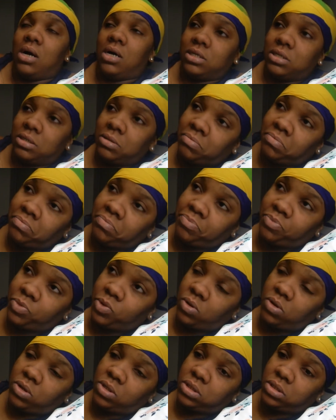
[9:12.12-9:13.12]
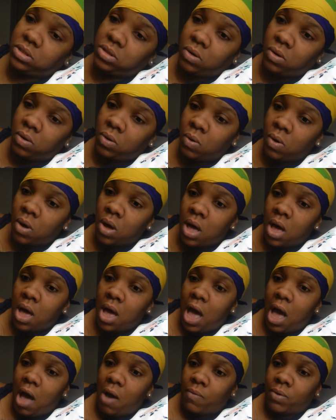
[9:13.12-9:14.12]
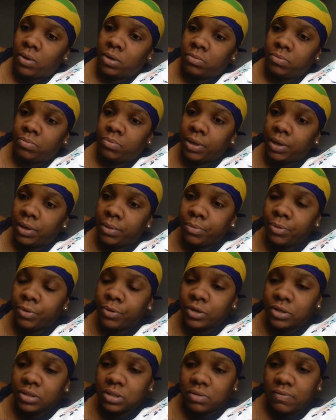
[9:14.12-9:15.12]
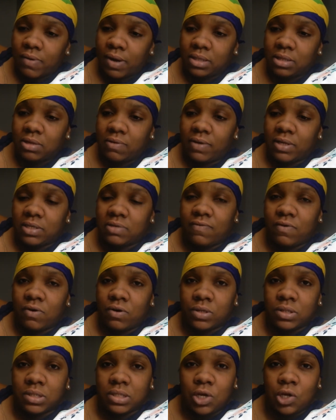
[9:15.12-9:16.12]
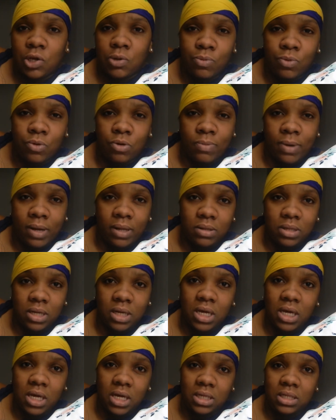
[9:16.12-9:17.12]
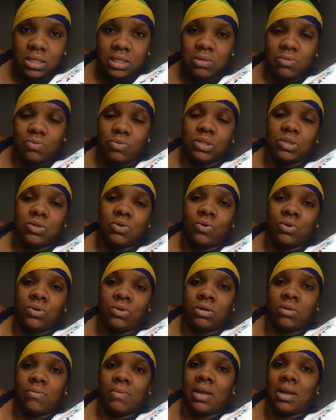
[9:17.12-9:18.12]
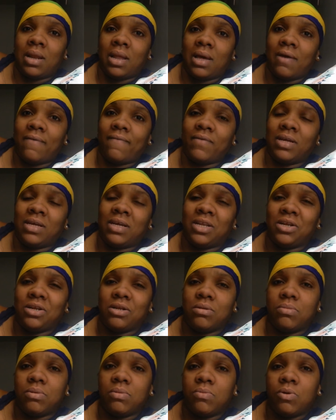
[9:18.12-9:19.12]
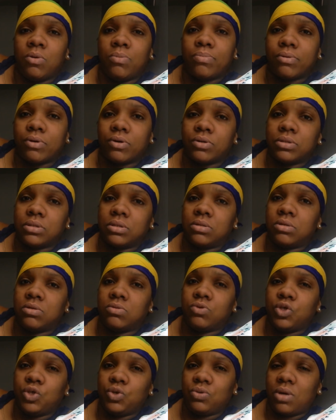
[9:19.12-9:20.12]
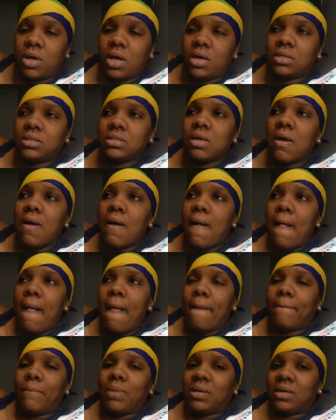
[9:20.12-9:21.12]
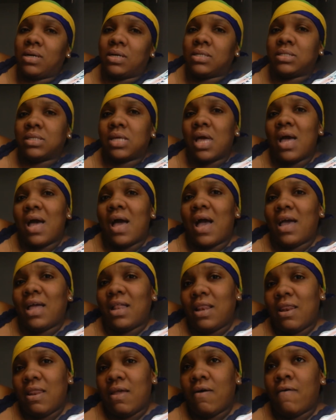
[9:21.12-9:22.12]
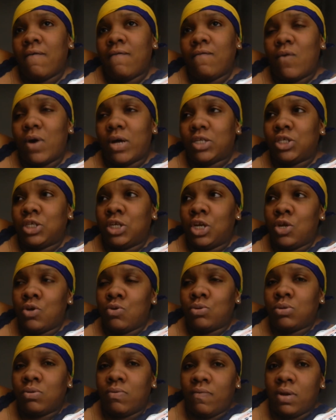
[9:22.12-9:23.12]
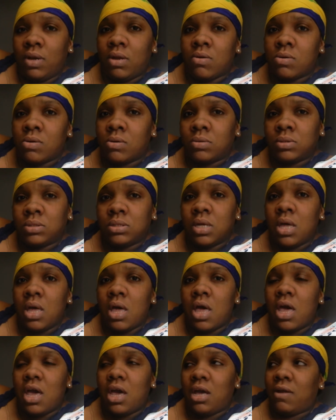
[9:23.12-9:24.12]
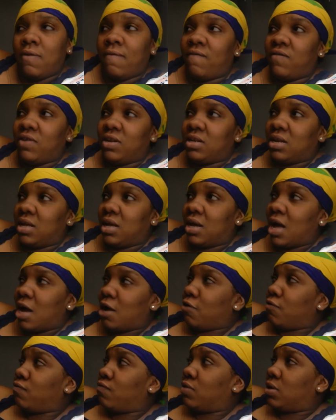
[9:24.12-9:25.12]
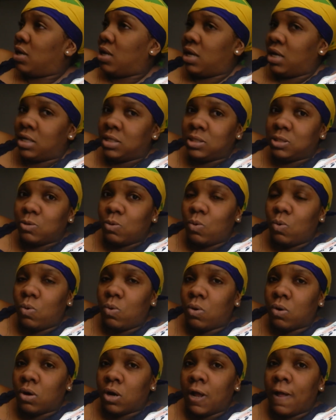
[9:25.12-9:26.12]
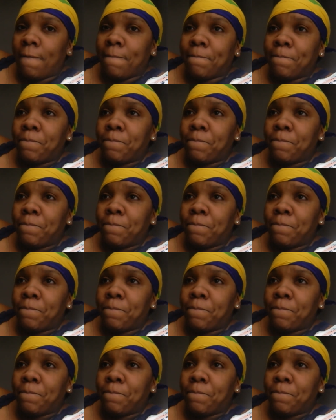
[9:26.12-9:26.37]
Um, also, I want to be more interactive as far as telling you more about the kids and what's going on in my life, and get a little bit more personal with you guys, because I love watching YouTube videos and feeling like I could relate, or